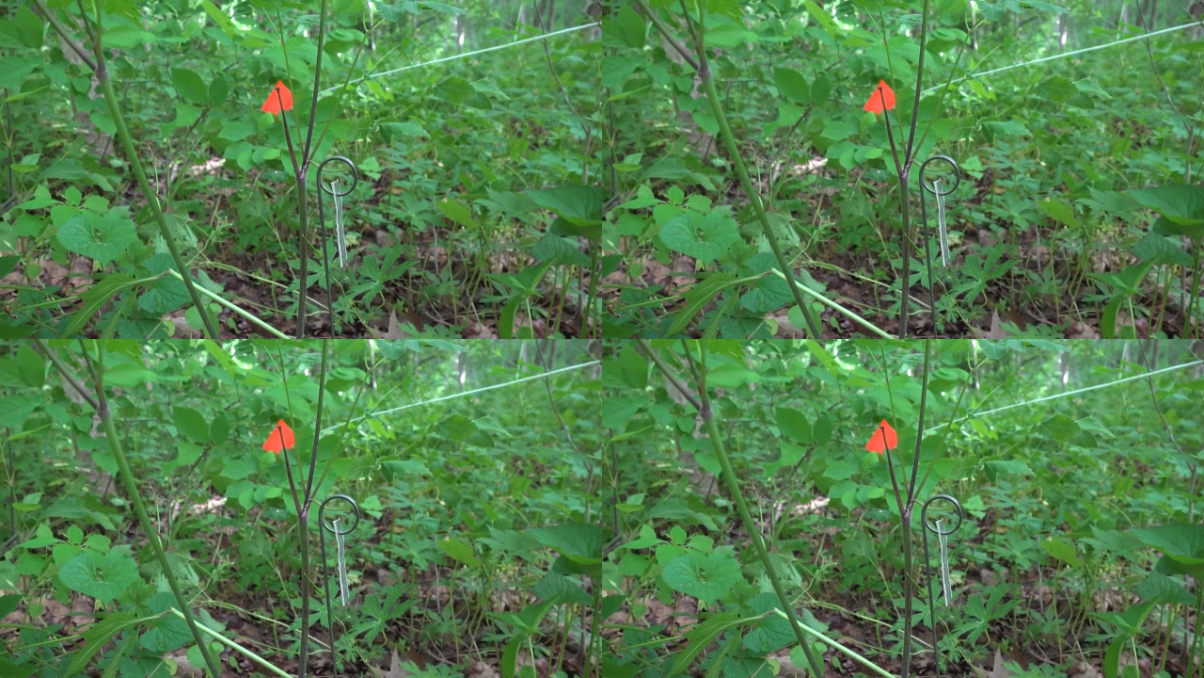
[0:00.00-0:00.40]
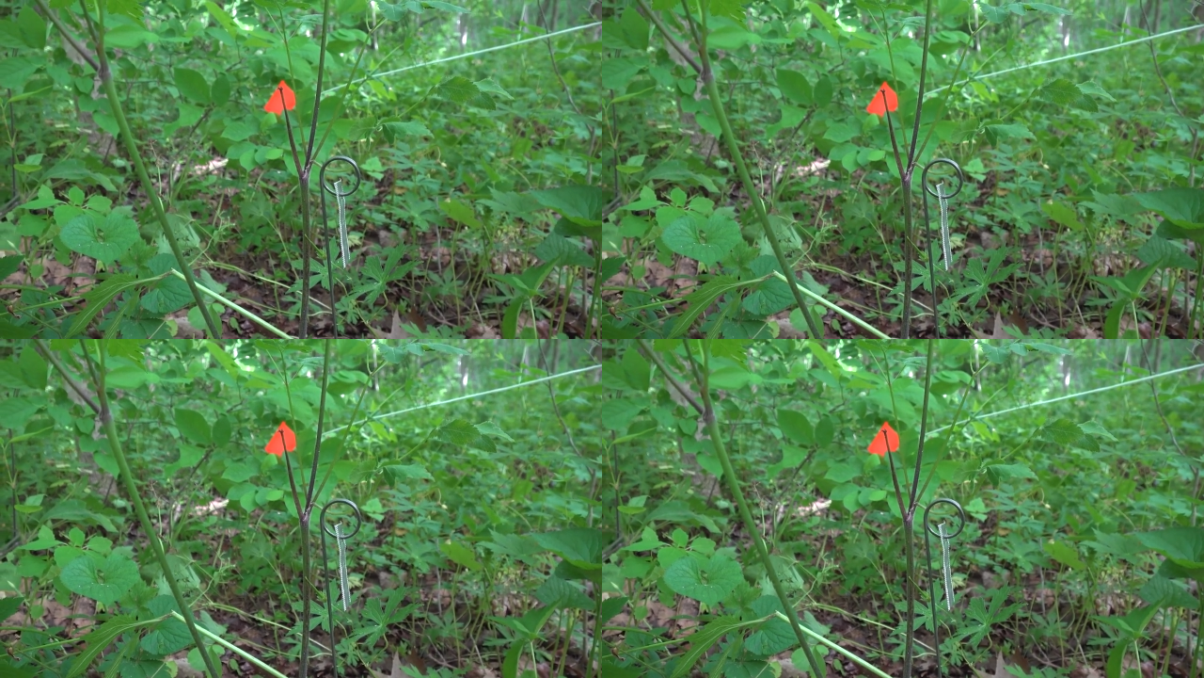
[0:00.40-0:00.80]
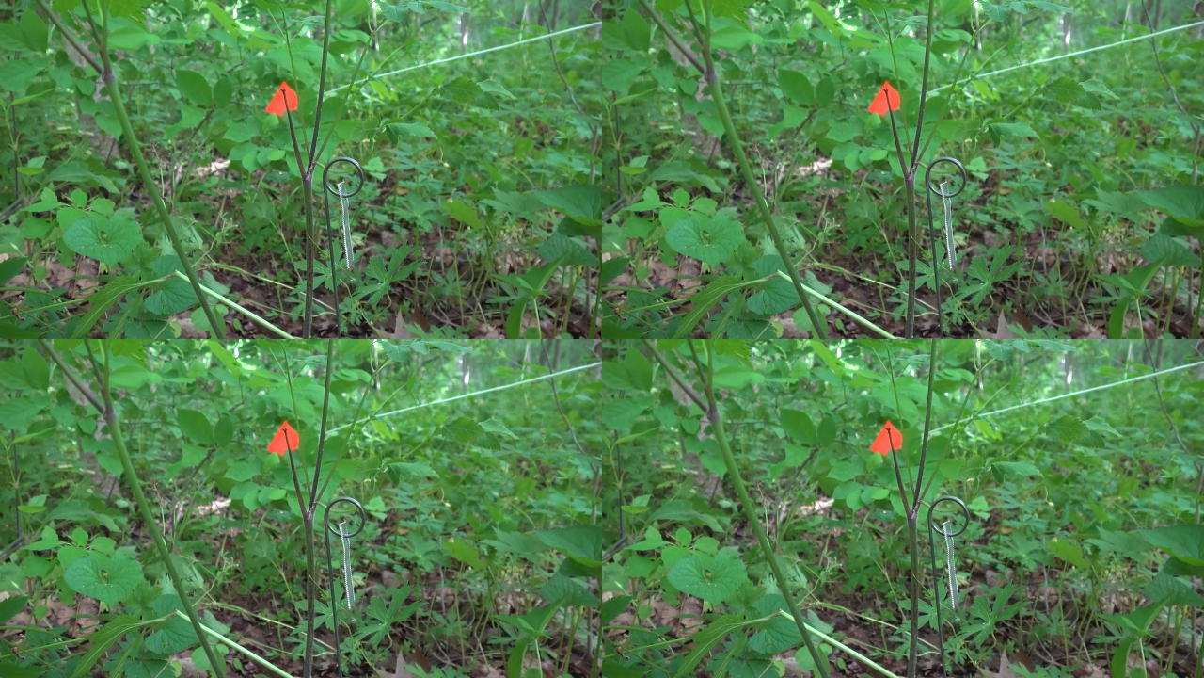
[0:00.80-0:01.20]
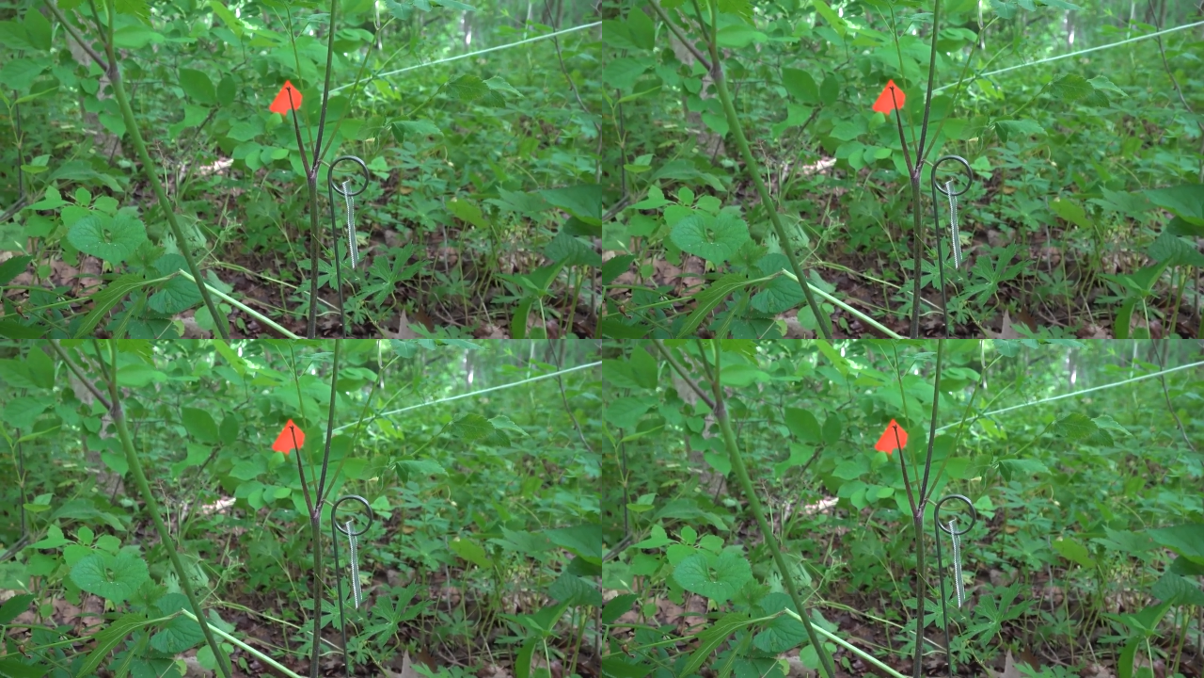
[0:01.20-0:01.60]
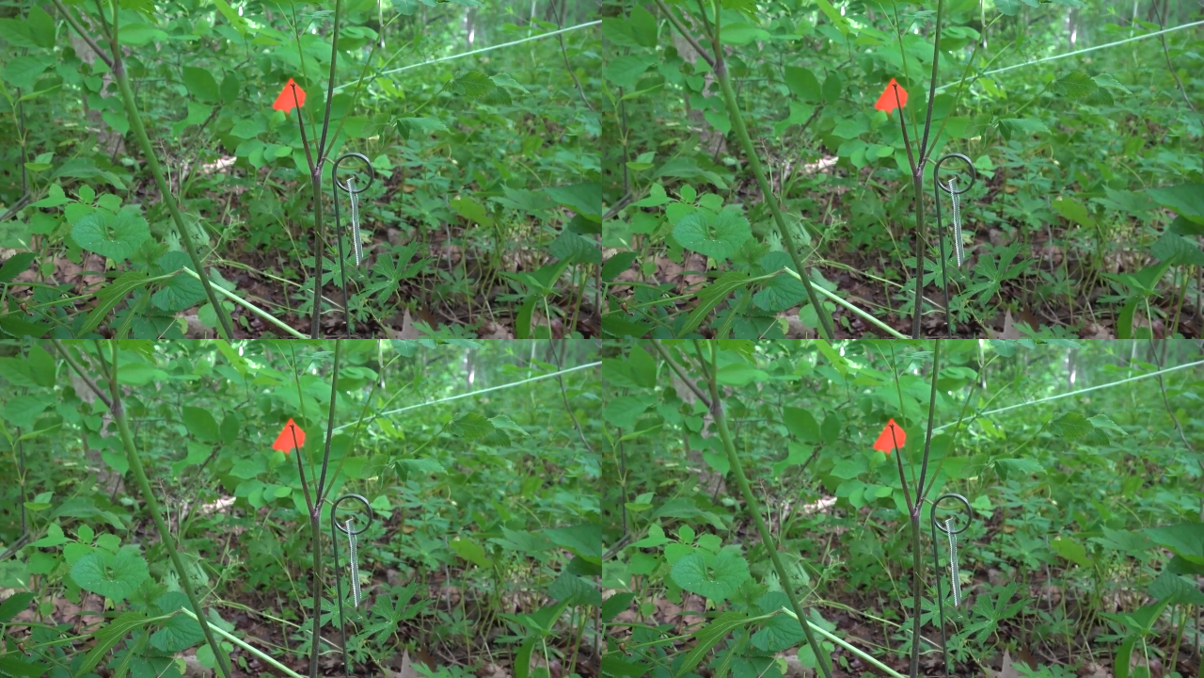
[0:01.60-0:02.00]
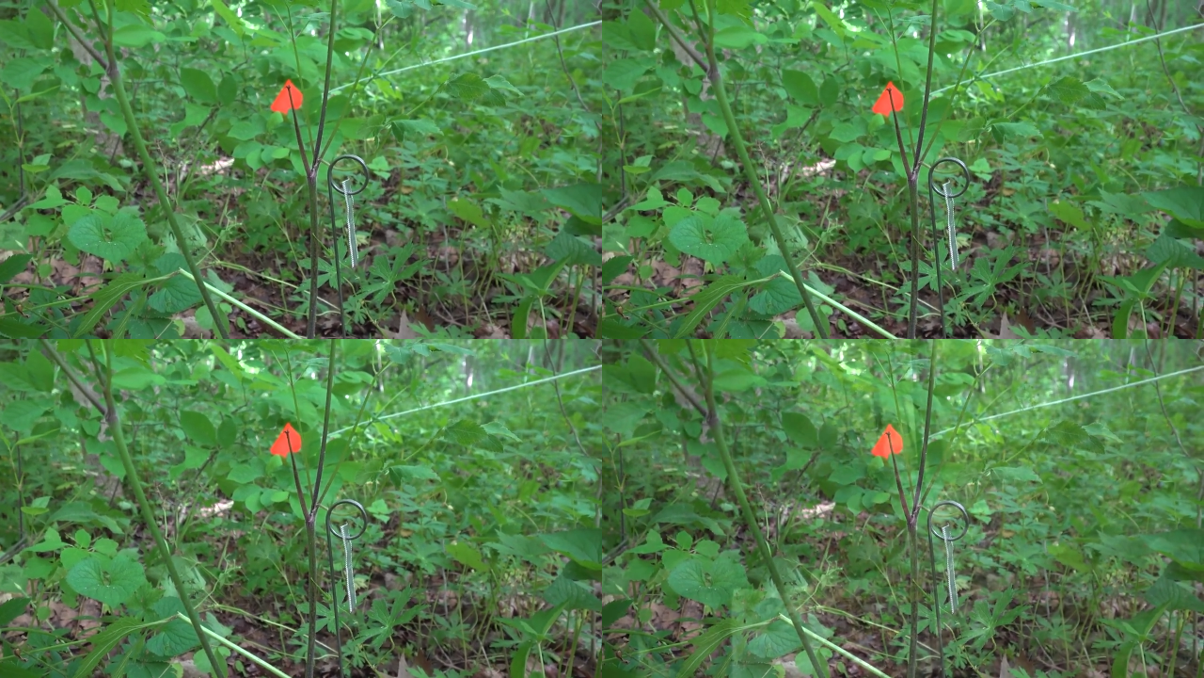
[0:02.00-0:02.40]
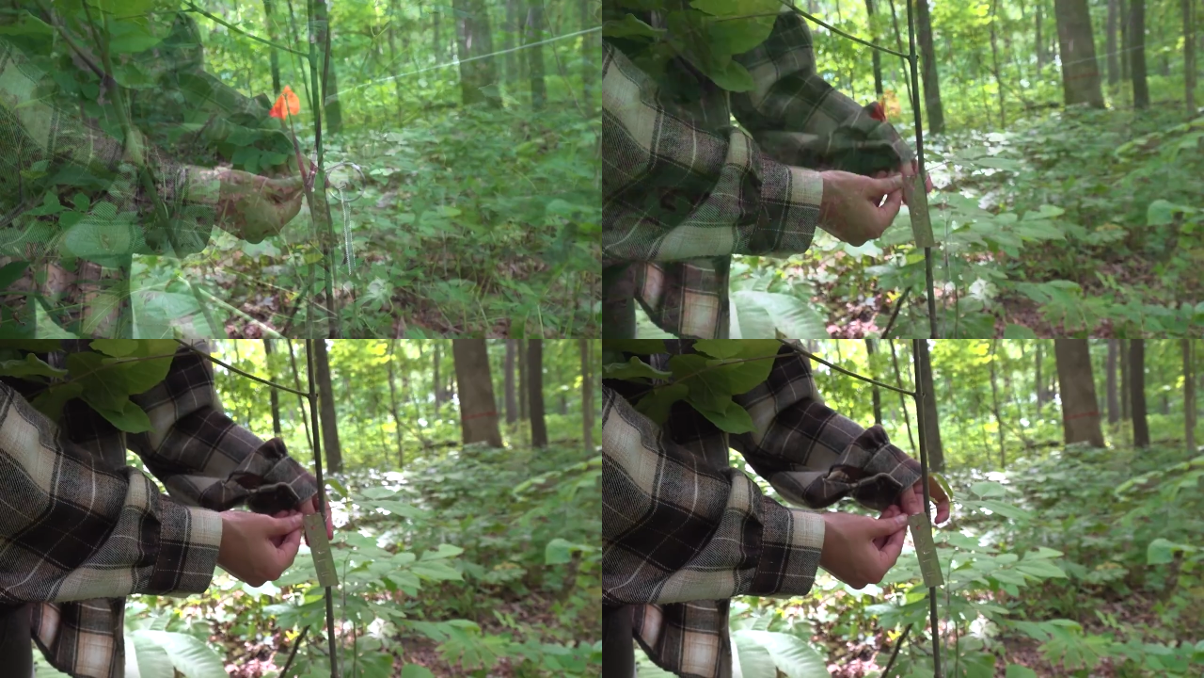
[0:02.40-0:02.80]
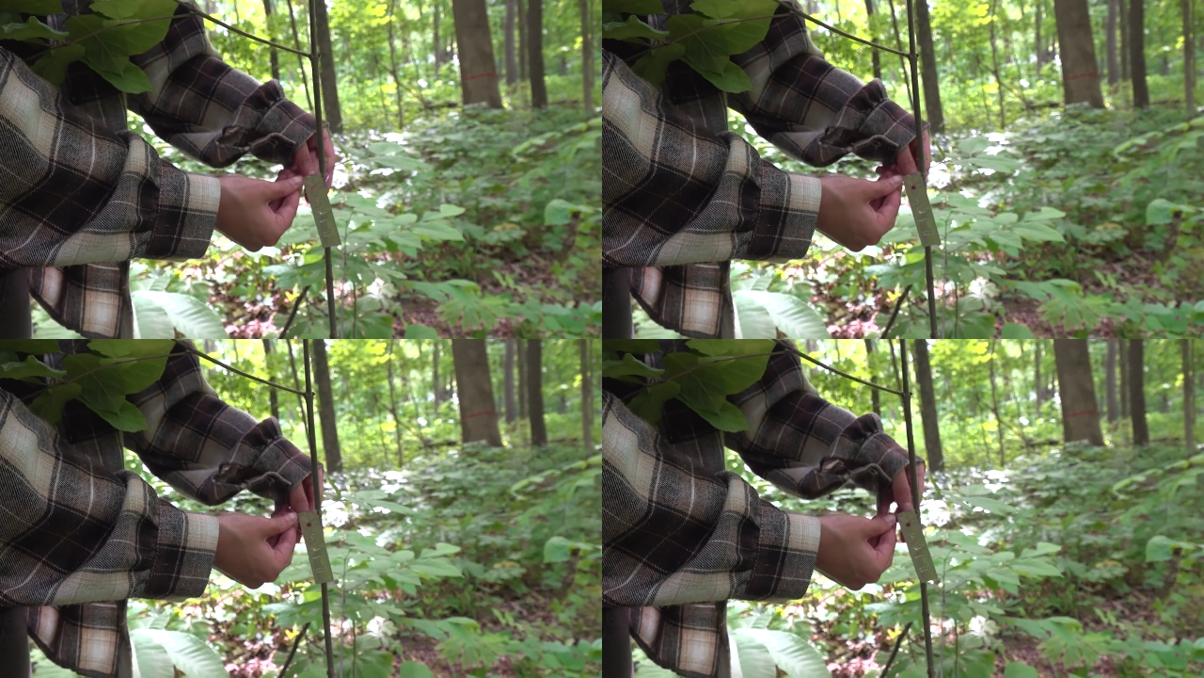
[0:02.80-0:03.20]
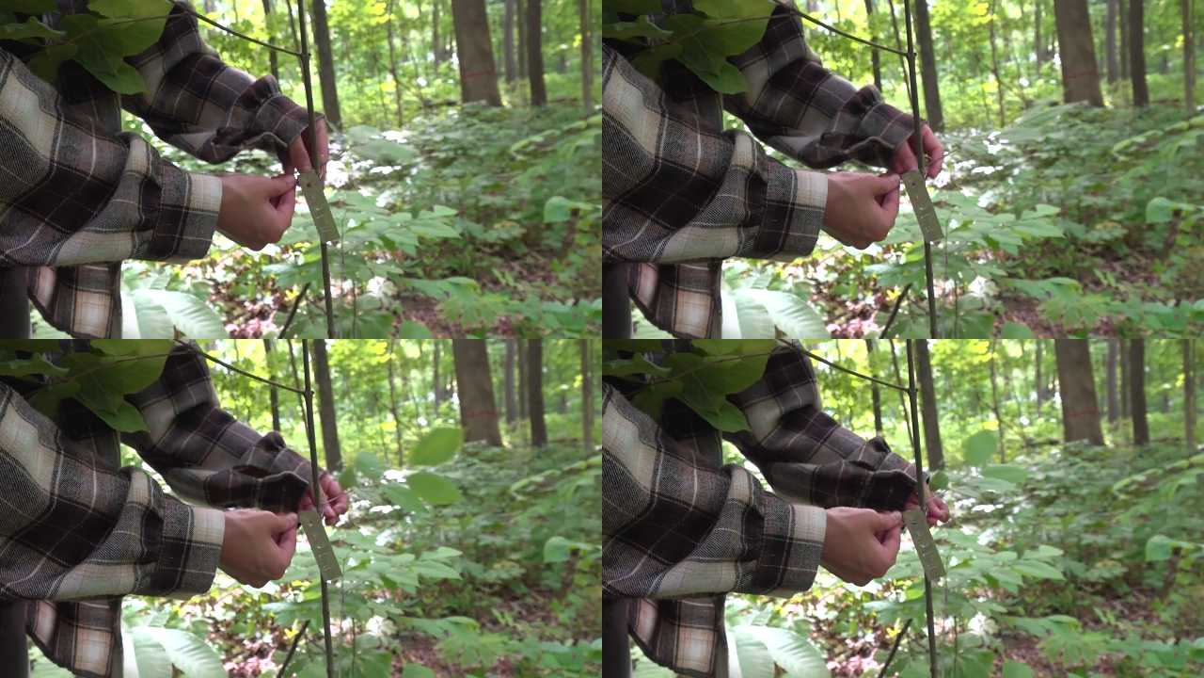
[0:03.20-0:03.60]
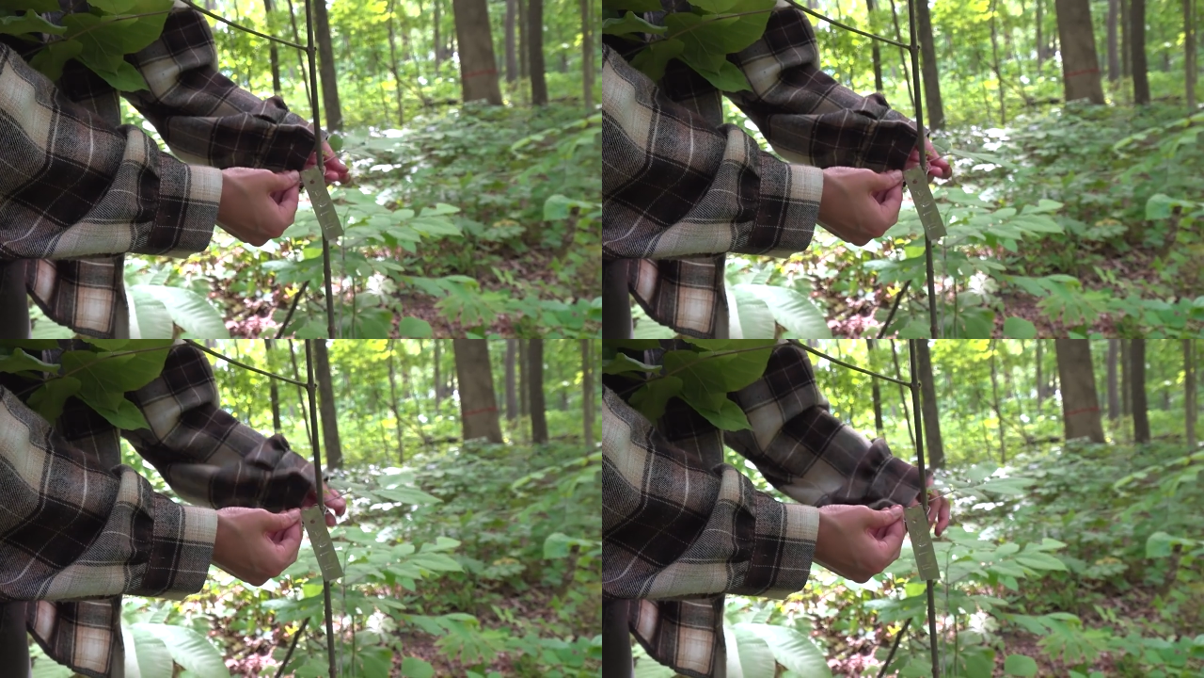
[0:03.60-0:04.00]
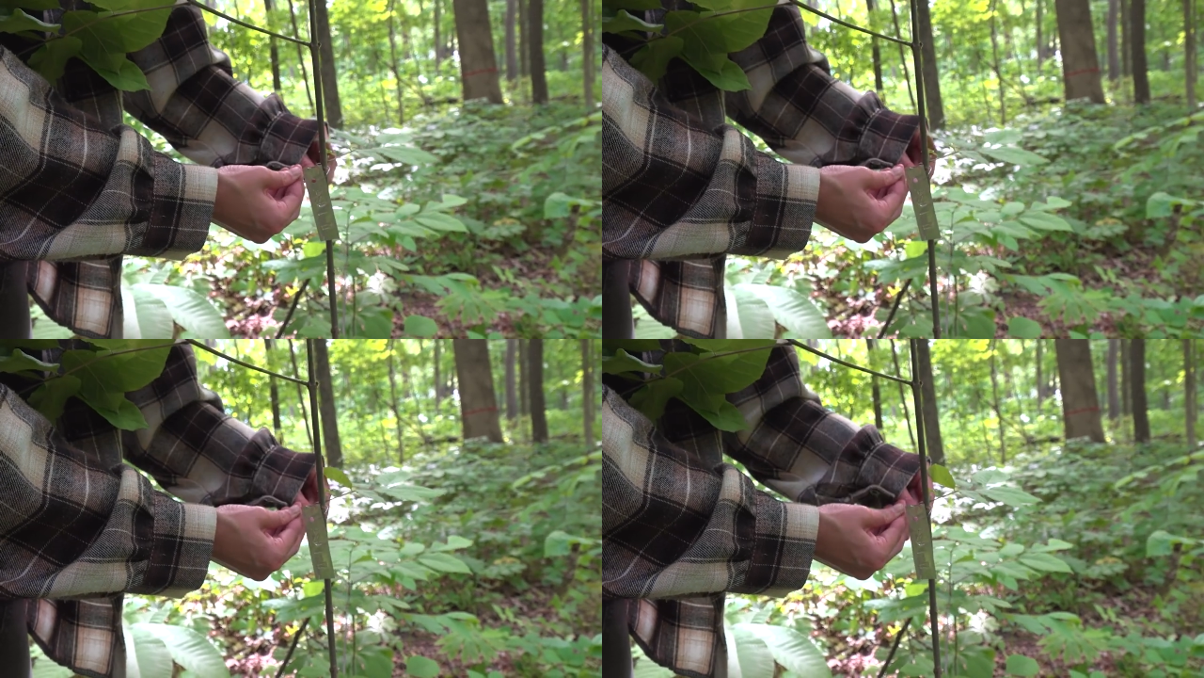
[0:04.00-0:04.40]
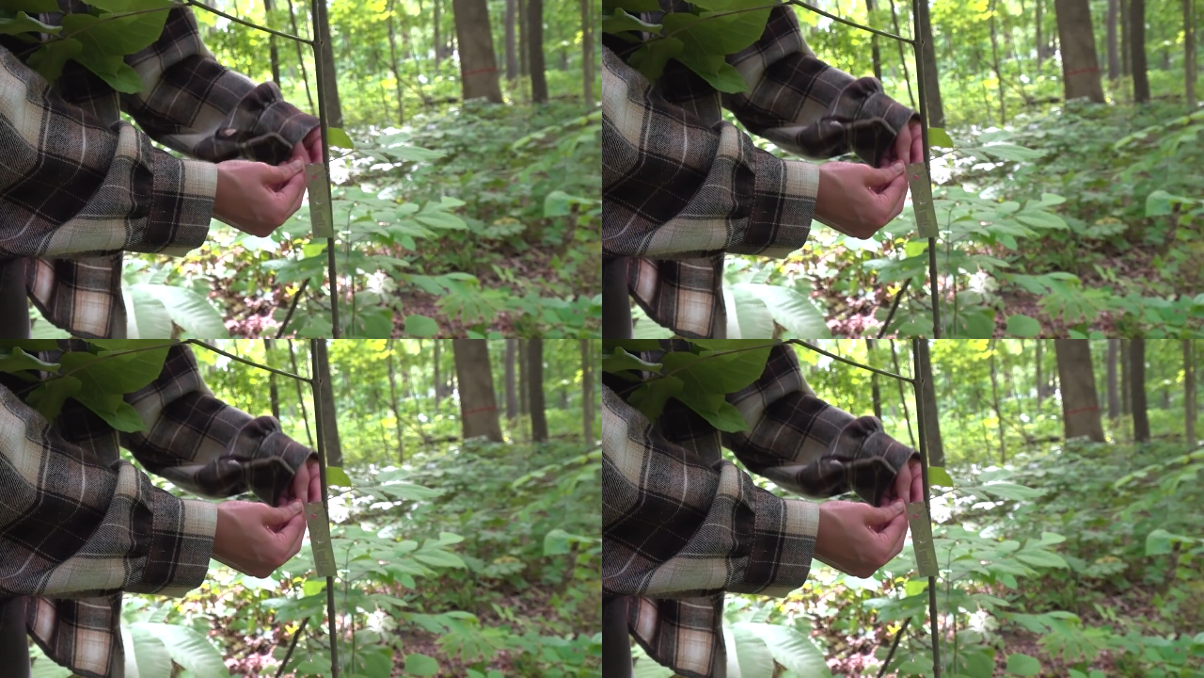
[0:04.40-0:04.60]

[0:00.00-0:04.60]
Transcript: Nobody's mouth can be seen.